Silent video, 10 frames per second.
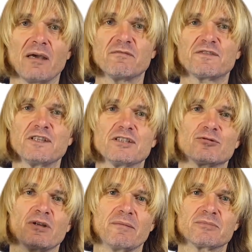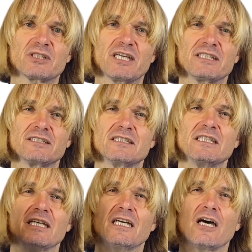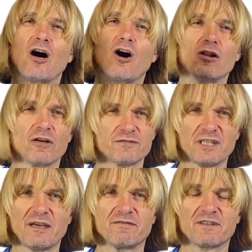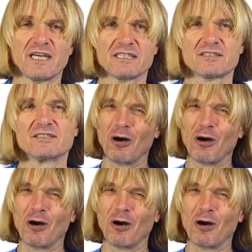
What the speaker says: M3 to M10. All of them got